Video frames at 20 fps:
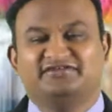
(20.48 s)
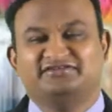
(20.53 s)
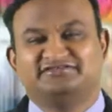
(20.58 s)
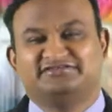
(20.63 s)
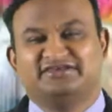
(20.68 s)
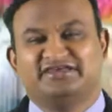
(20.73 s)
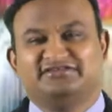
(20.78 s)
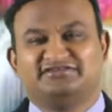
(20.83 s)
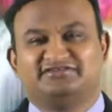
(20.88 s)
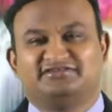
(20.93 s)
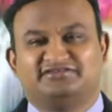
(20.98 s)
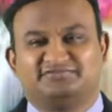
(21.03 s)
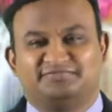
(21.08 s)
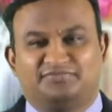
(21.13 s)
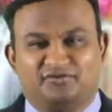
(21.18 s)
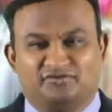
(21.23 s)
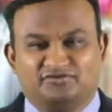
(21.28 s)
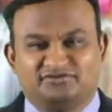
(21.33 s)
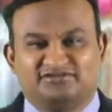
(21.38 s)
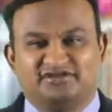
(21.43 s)
in Jesus,
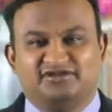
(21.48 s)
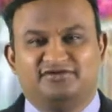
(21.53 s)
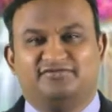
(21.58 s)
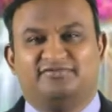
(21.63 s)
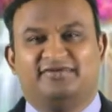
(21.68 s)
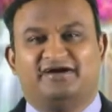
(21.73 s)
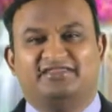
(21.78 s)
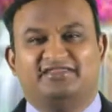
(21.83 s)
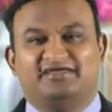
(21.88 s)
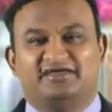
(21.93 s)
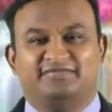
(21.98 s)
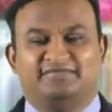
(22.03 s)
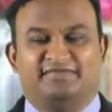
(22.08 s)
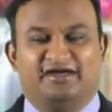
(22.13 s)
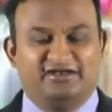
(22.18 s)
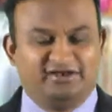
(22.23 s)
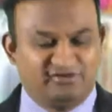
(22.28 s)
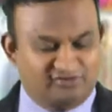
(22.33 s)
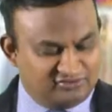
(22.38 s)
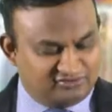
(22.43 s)
brought to you by the
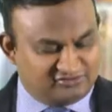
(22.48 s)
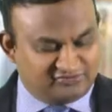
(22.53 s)
Emmanuel